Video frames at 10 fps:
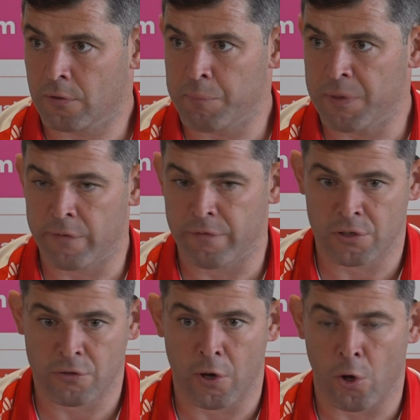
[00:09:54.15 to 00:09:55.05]
I've been given
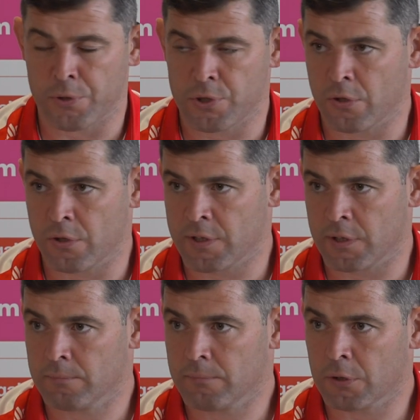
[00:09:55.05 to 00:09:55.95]
this great opportunity
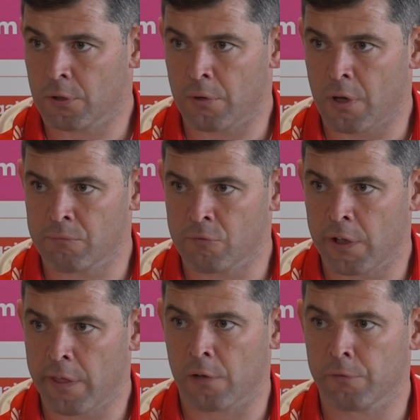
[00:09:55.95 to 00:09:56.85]
and I'm
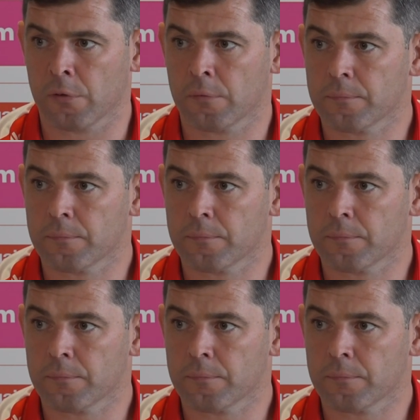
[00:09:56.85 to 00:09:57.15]
really thankful.